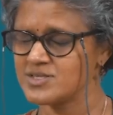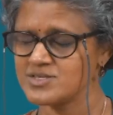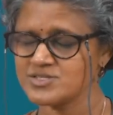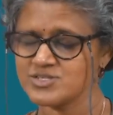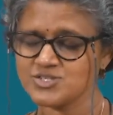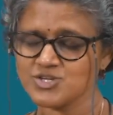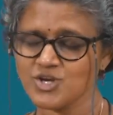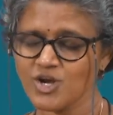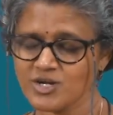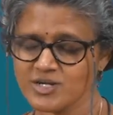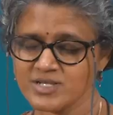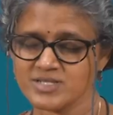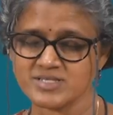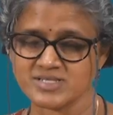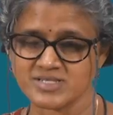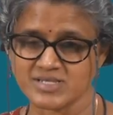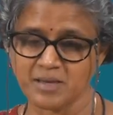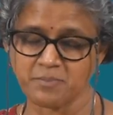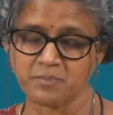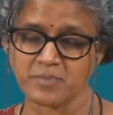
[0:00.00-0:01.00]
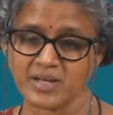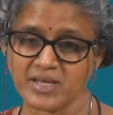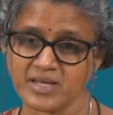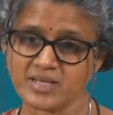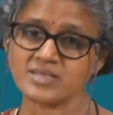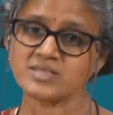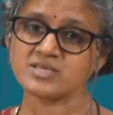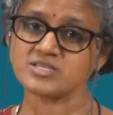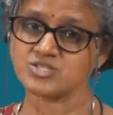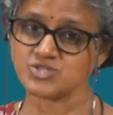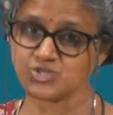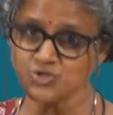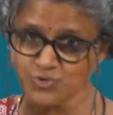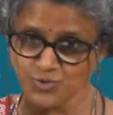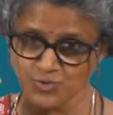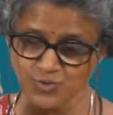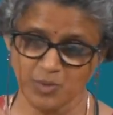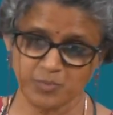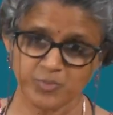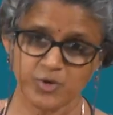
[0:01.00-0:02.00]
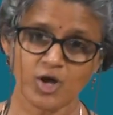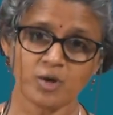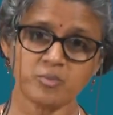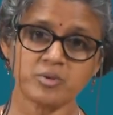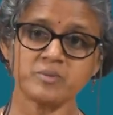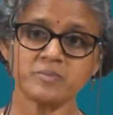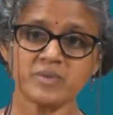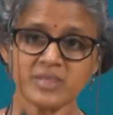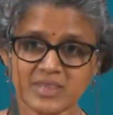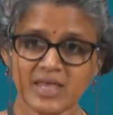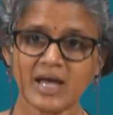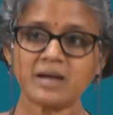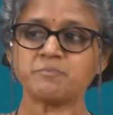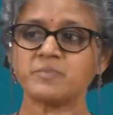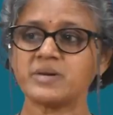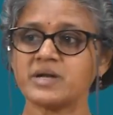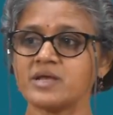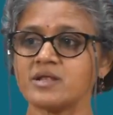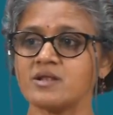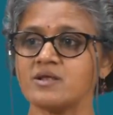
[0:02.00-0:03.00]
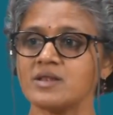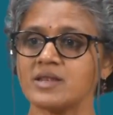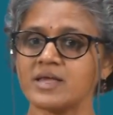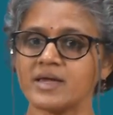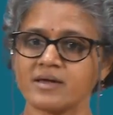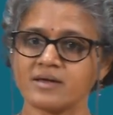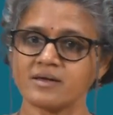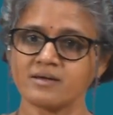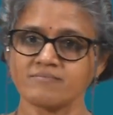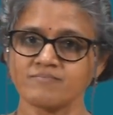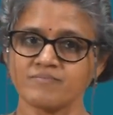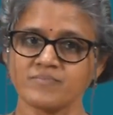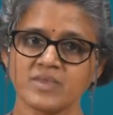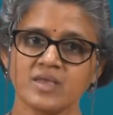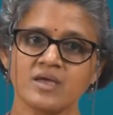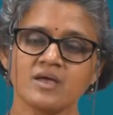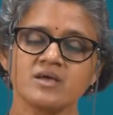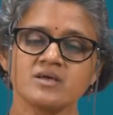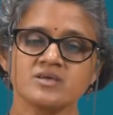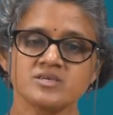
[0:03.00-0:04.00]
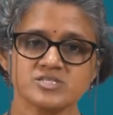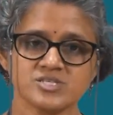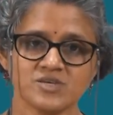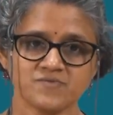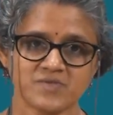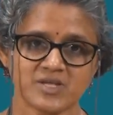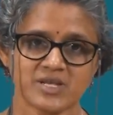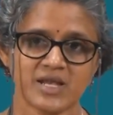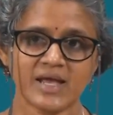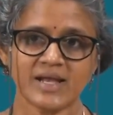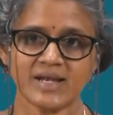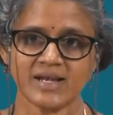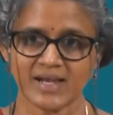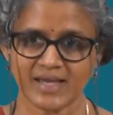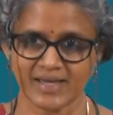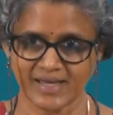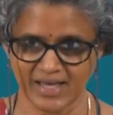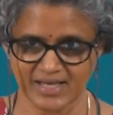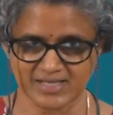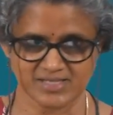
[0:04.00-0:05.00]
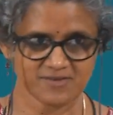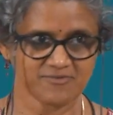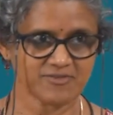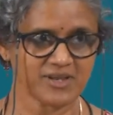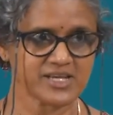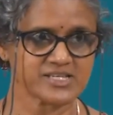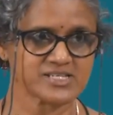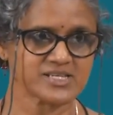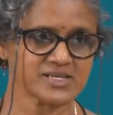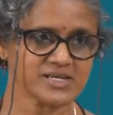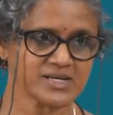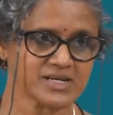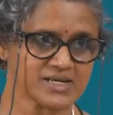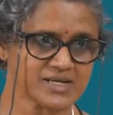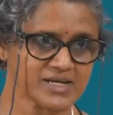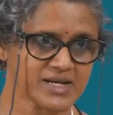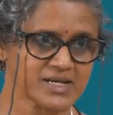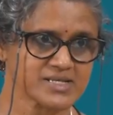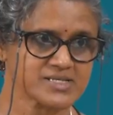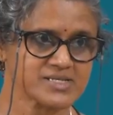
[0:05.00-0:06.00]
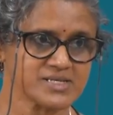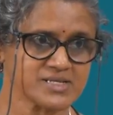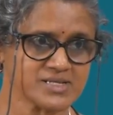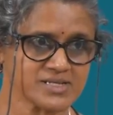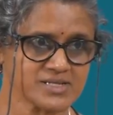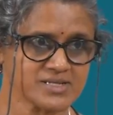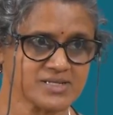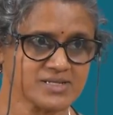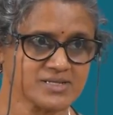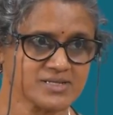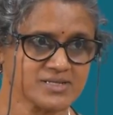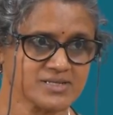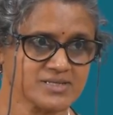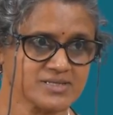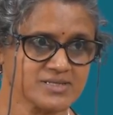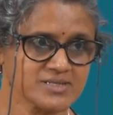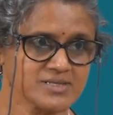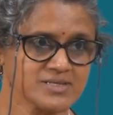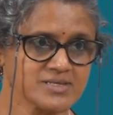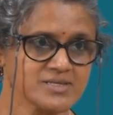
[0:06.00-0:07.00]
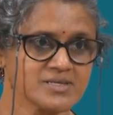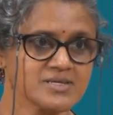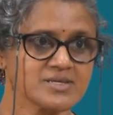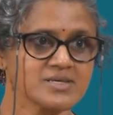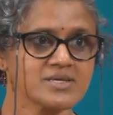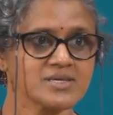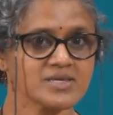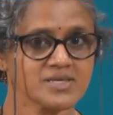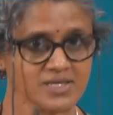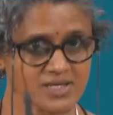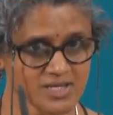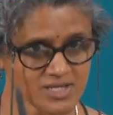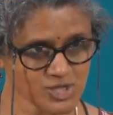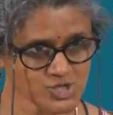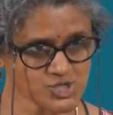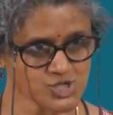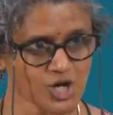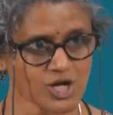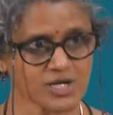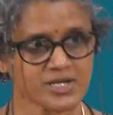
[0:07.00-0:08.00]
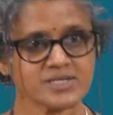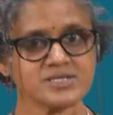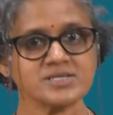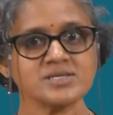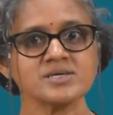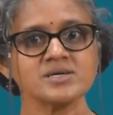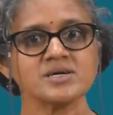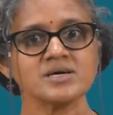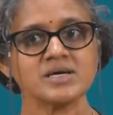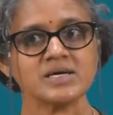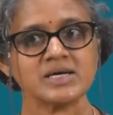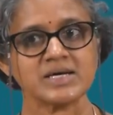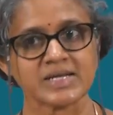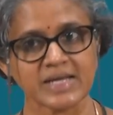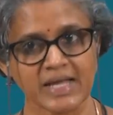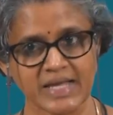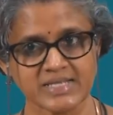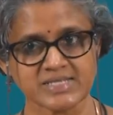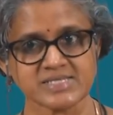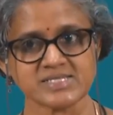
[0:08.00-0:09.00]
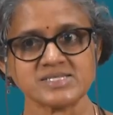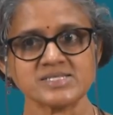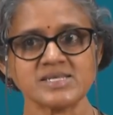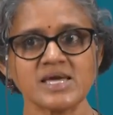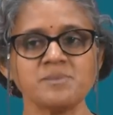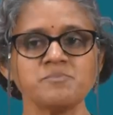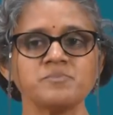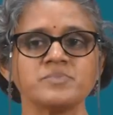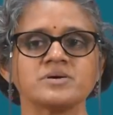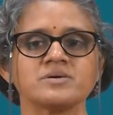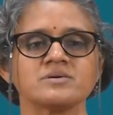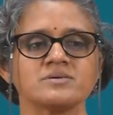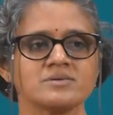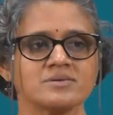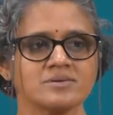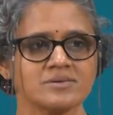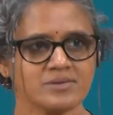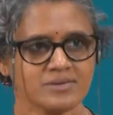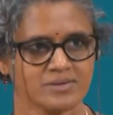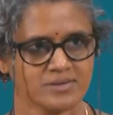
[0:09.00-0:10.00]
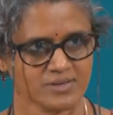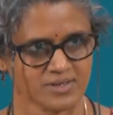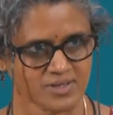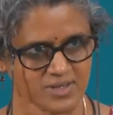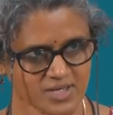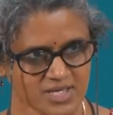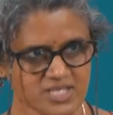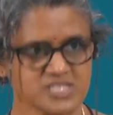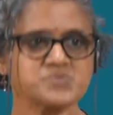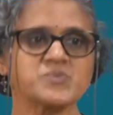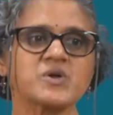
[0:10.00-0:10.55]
this shortened step length is due to a problem in that particular leg. So, if the right leg has a flexion contracture, here the shortened right step is